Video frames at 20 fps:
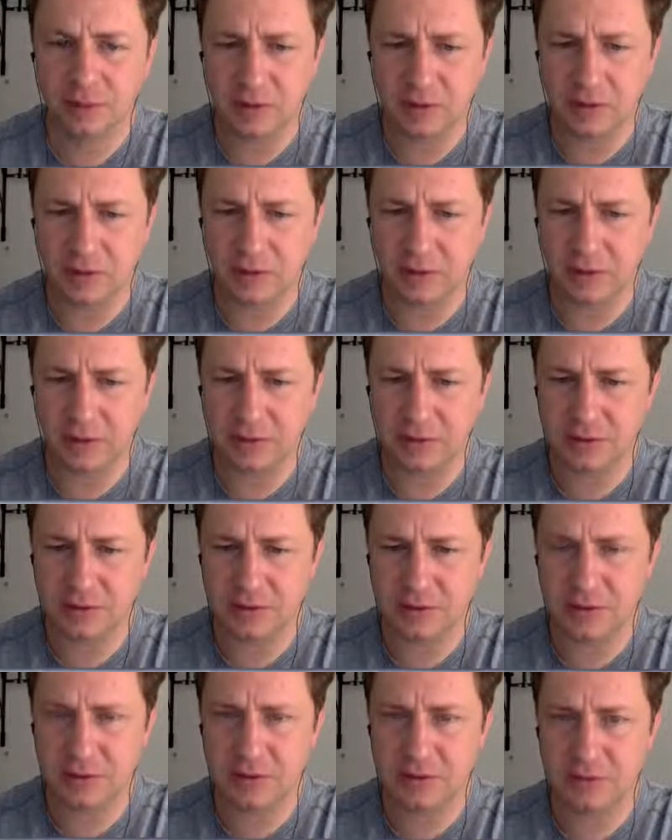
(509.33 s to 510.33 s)
That looks
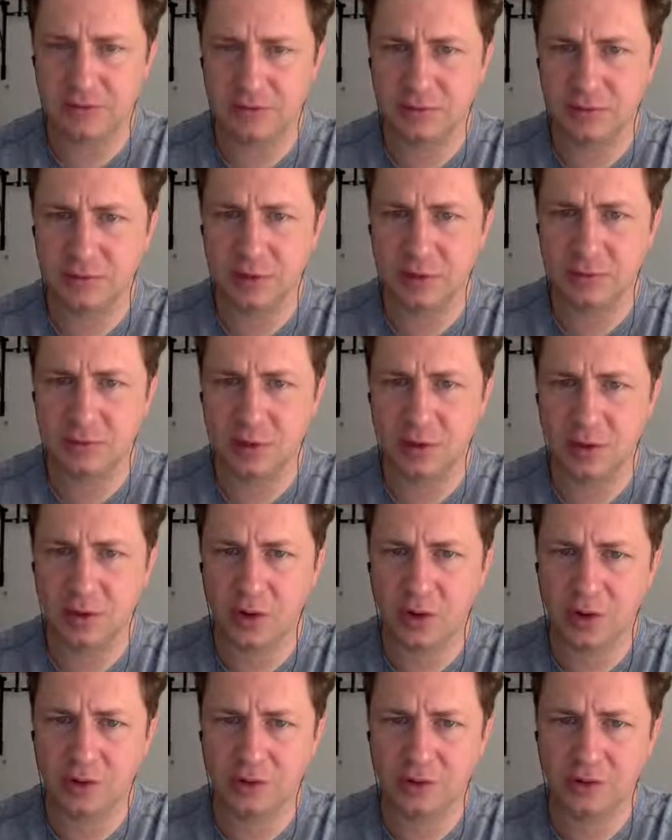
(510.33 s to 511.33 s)
good. Sharp
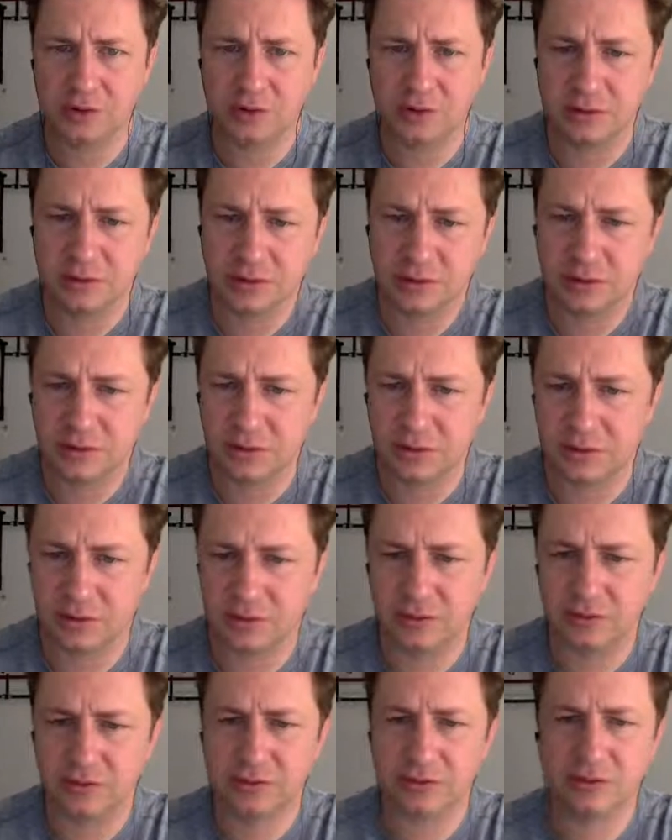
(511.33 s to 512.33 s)
corners,
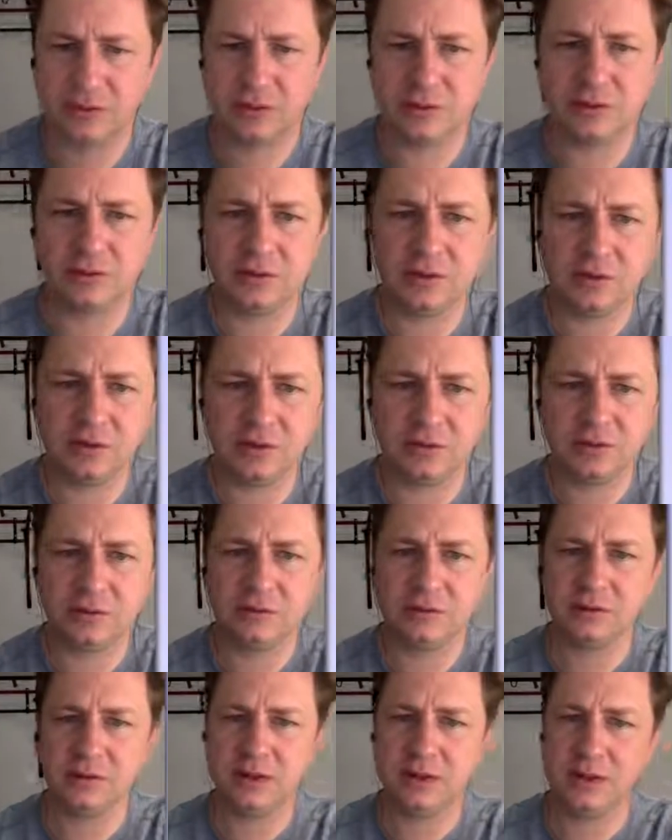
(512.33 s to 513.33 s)
no little
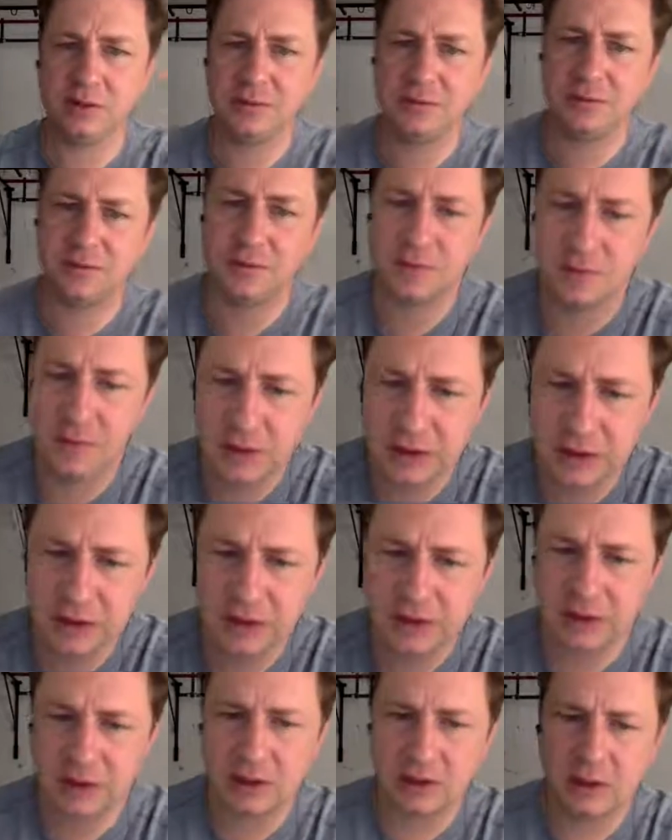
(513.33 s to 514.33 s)
nibs,
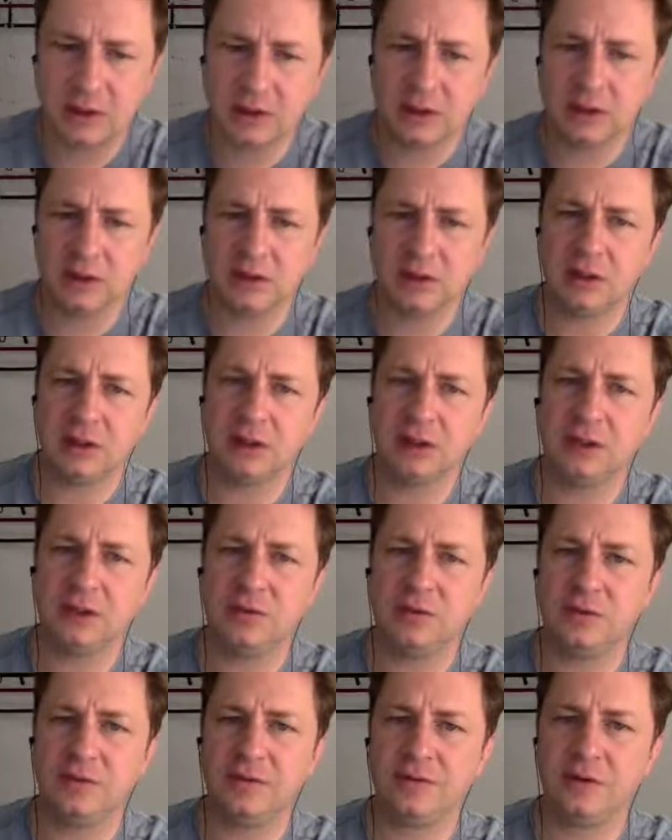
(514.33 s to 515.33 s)
and
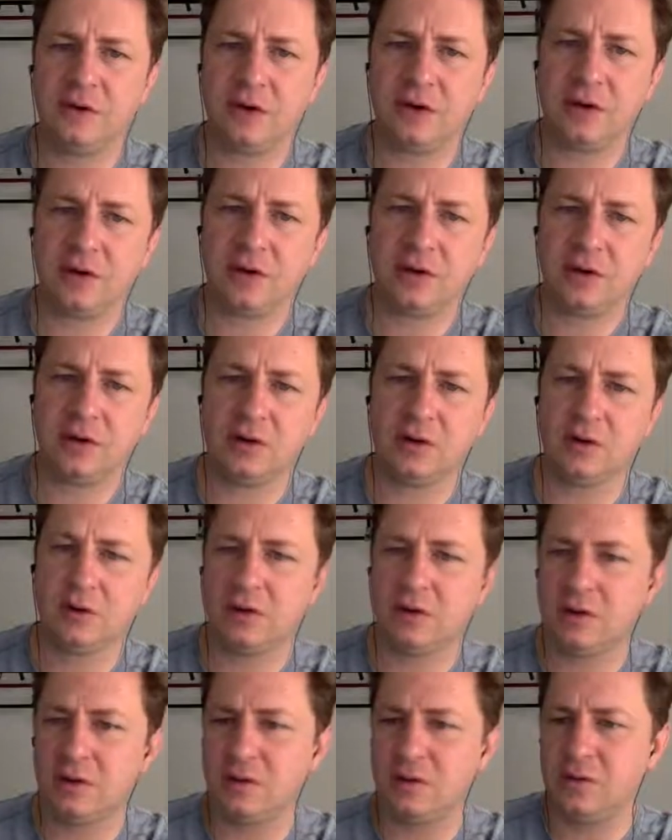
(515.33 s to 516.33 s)
we've got
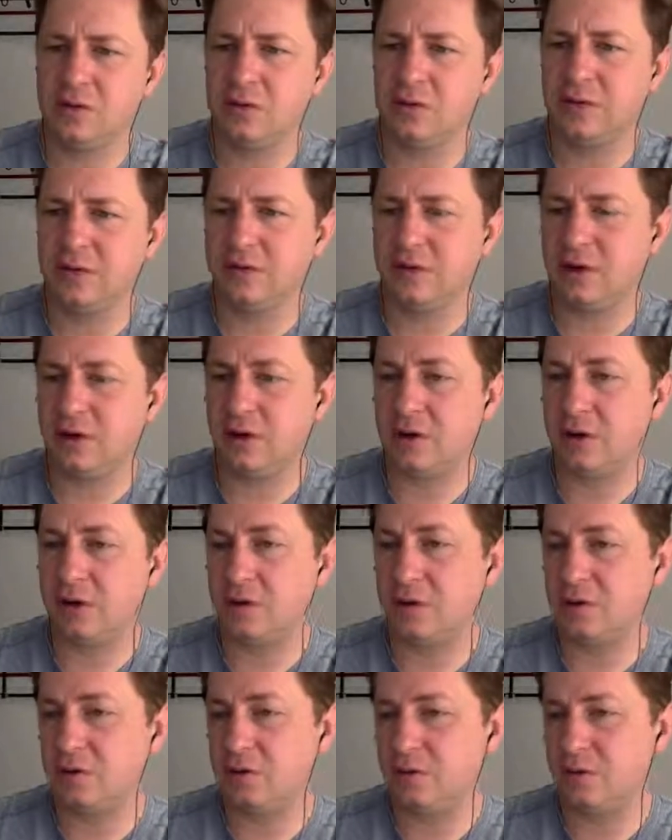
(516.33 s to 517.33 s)

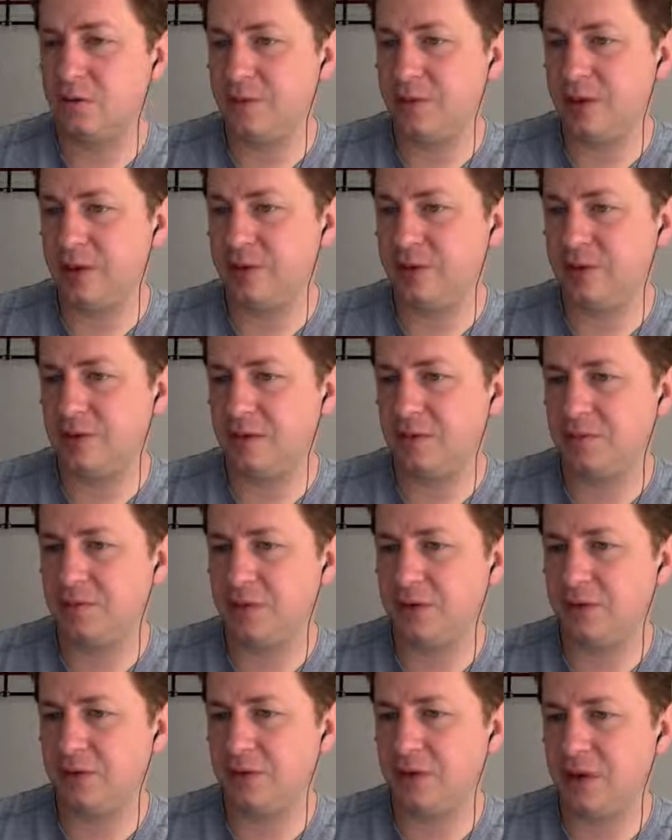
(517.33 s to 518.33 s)
our toolpath
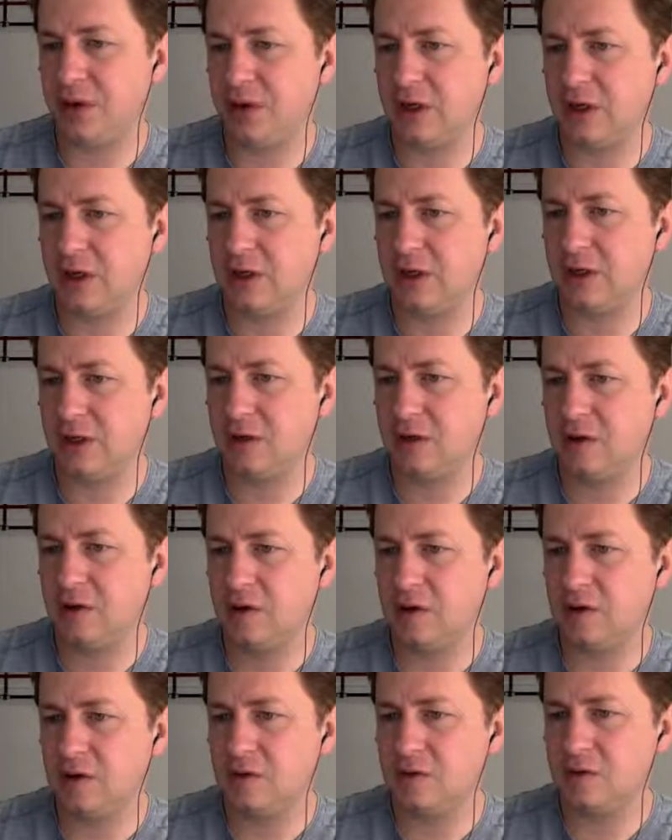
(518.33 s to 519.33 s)
template ready.
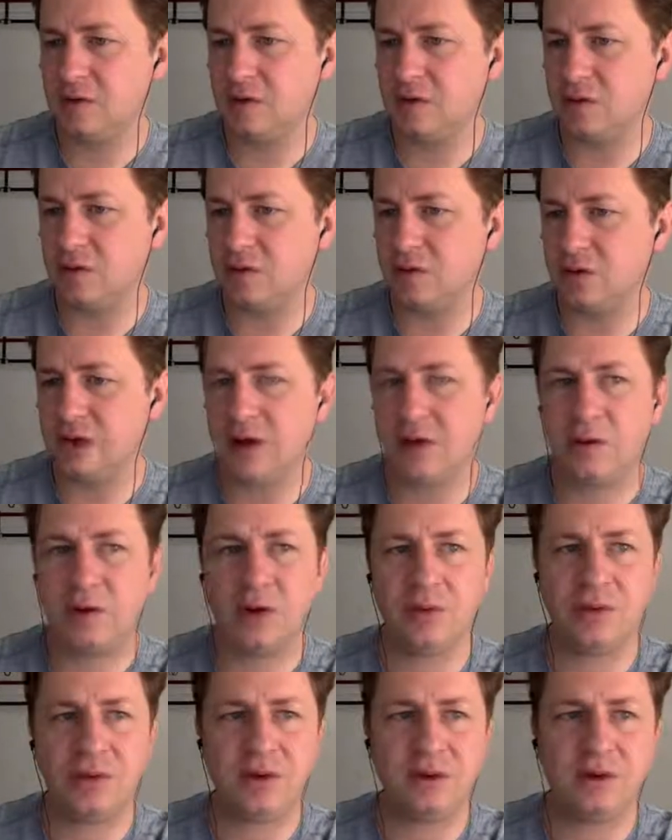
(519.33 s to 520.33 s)
So now
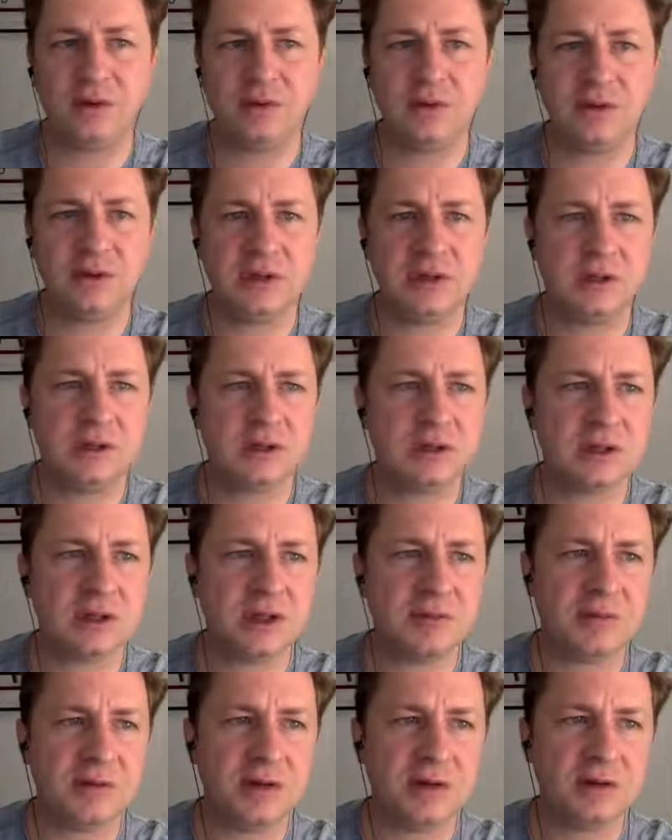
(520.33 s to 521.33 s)
what we do is
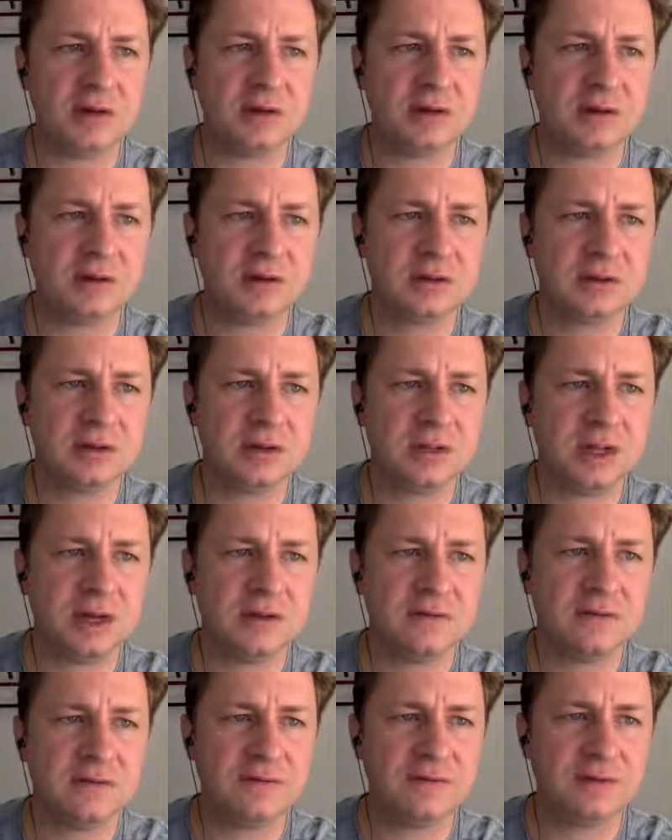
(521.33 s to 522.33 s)
I'm going to
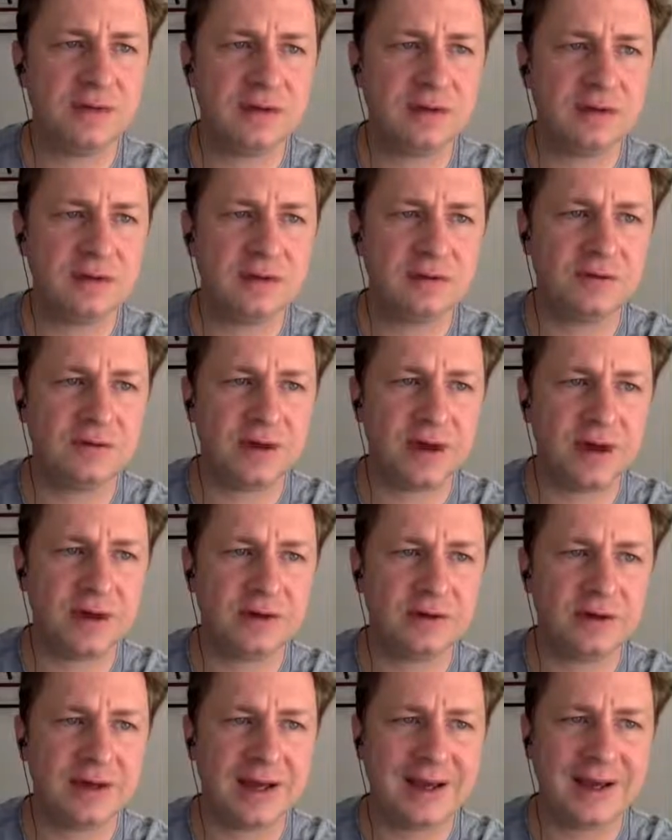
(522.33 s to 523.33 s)
save this
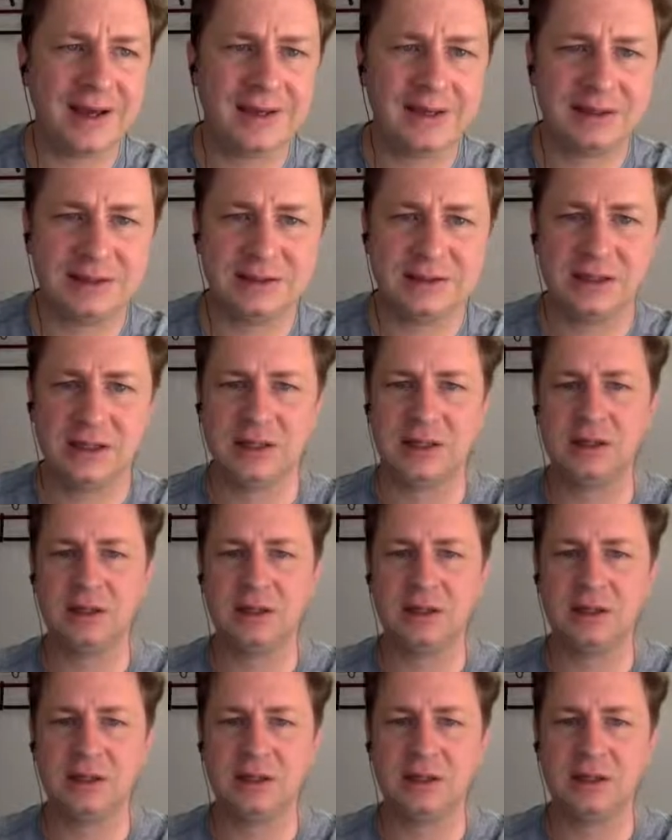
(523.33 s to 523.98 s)
file as